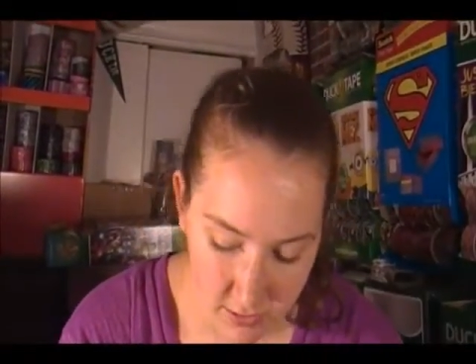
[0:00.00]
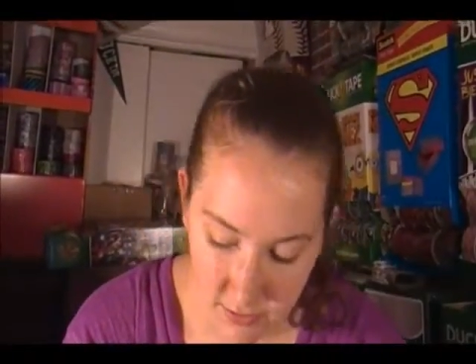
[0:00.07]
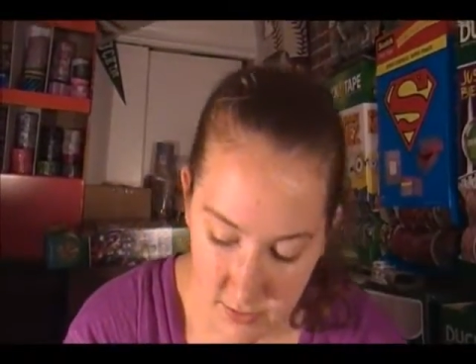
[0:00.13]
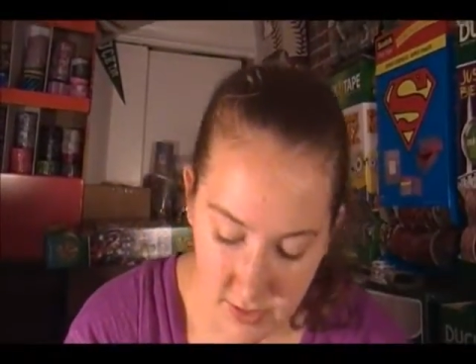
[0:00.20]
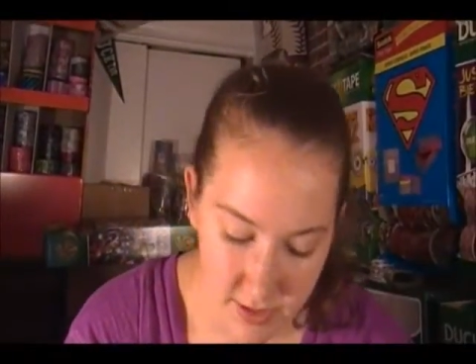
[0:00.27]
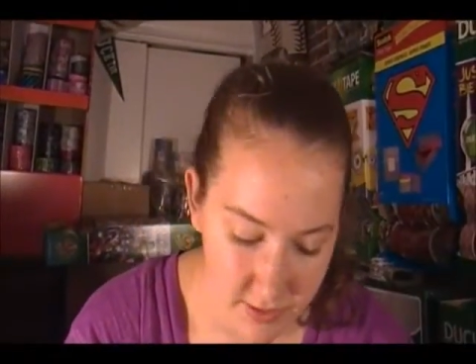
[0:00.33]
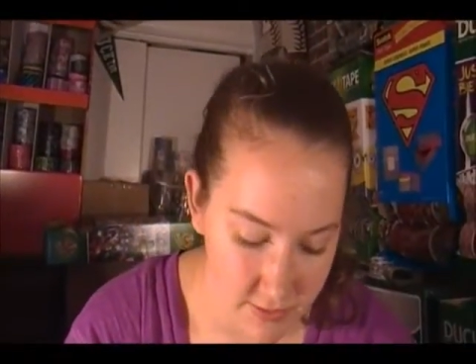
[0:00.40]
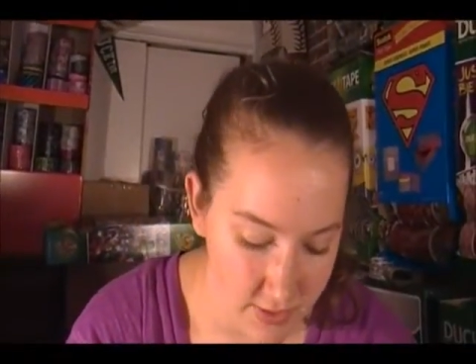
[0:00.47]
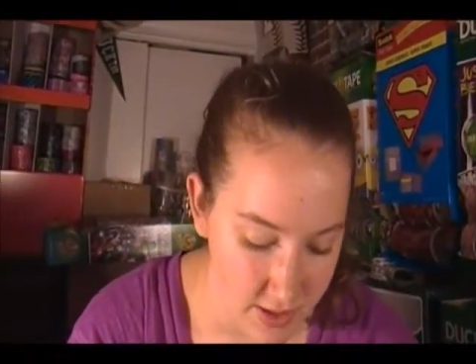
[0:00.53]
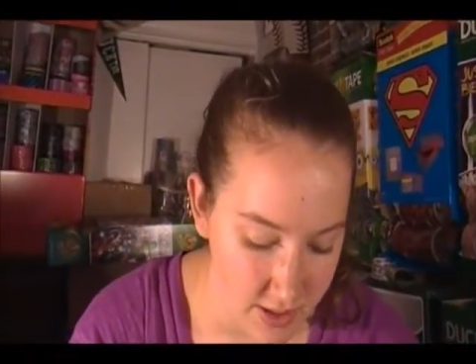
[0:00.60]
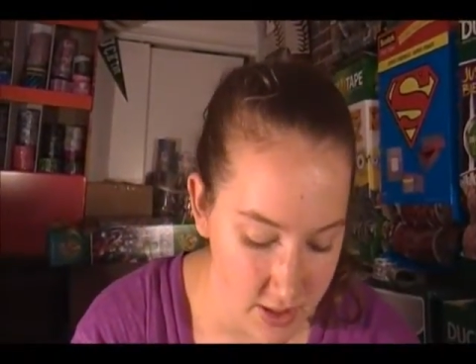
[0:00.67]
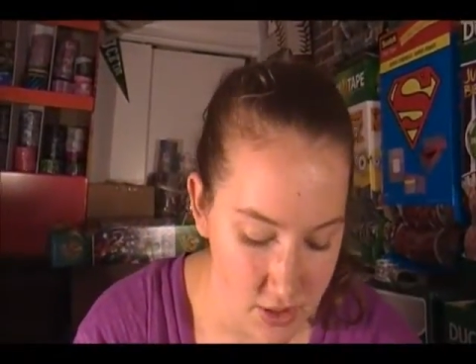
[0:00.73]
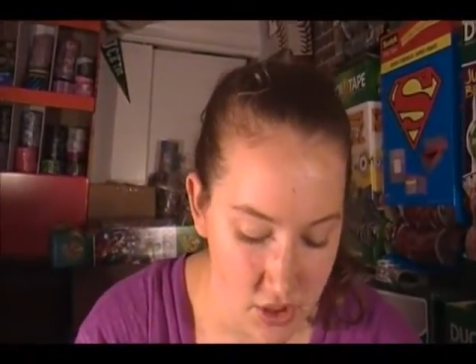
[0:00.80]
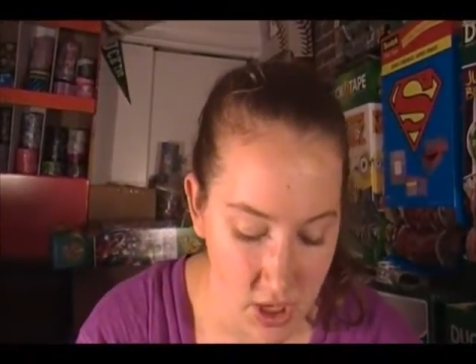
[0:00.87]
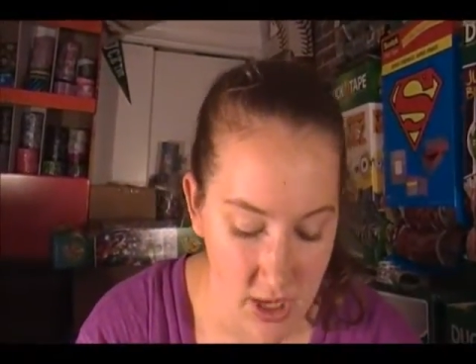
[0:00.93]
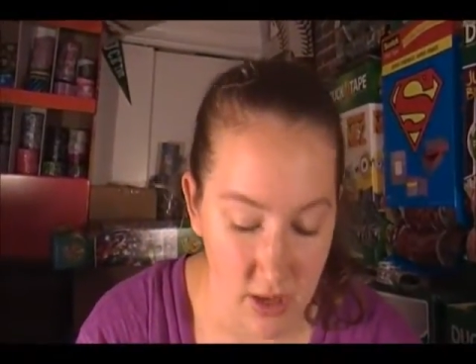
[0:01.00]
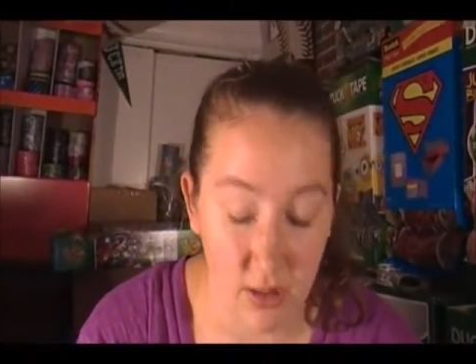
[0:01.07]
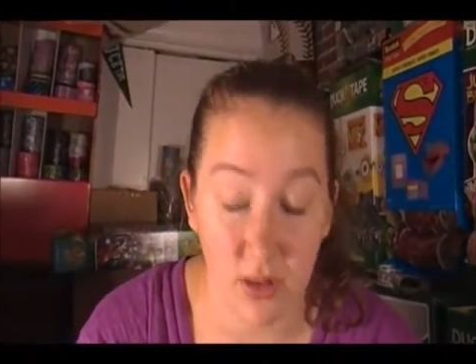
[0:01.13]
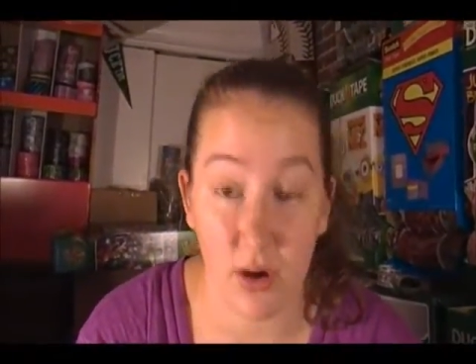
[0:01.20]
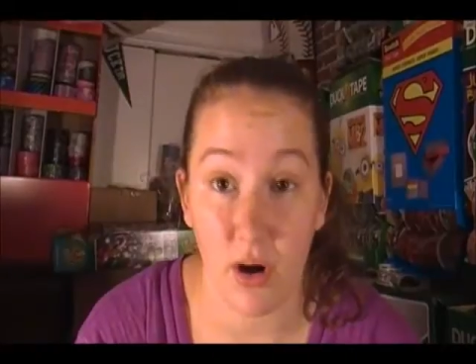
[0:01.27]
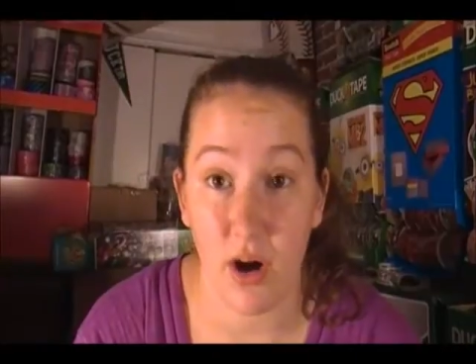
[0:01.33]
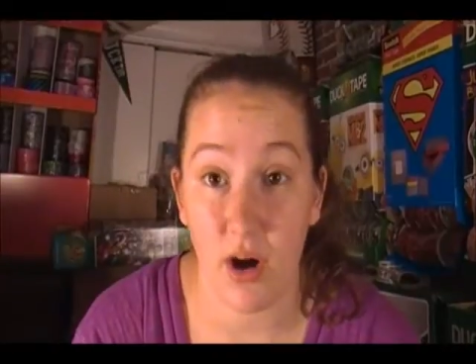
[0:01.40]
have if I tried
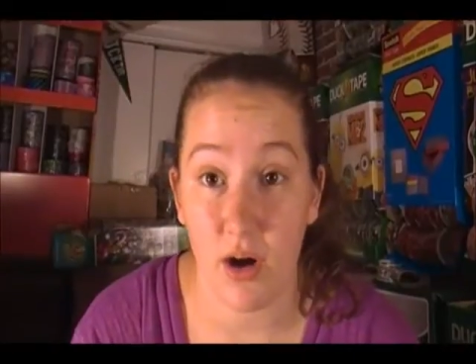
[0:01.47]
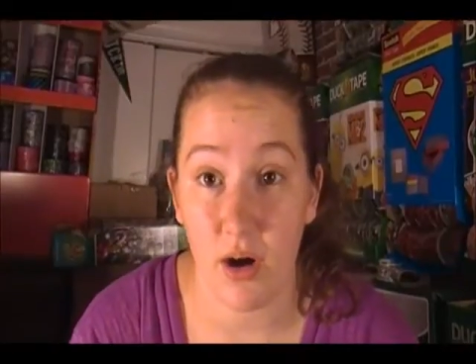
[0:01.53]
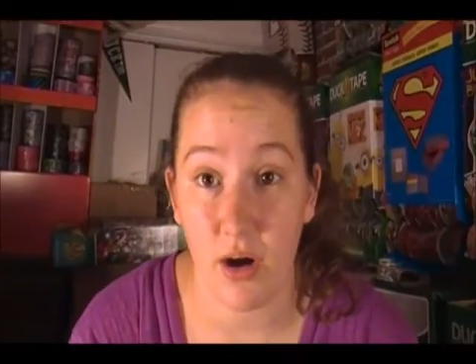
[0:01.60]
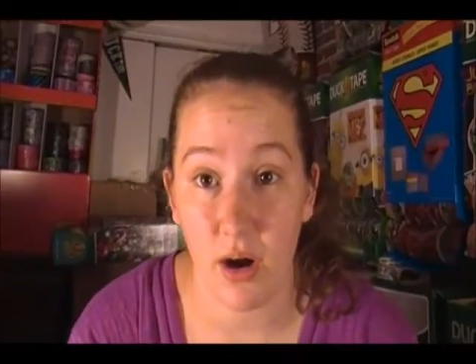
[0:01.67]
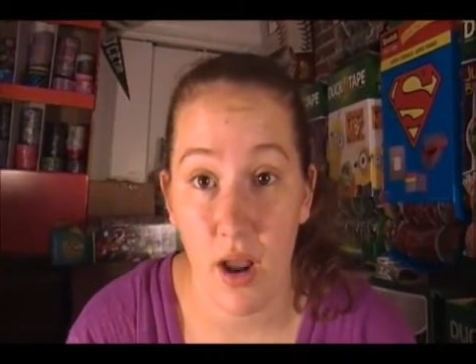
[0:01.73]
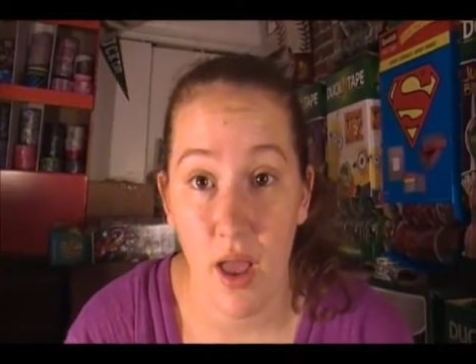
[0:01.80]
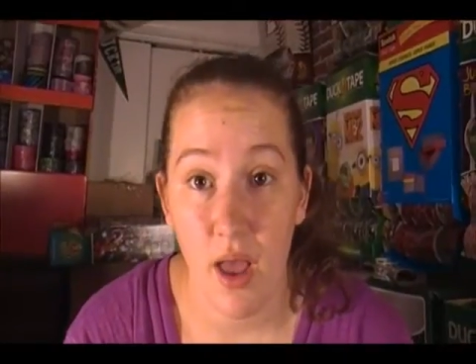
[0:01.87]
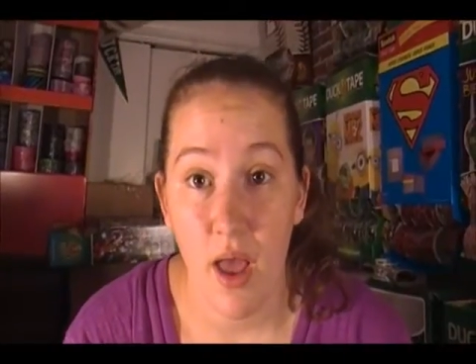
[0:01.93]
a little harder.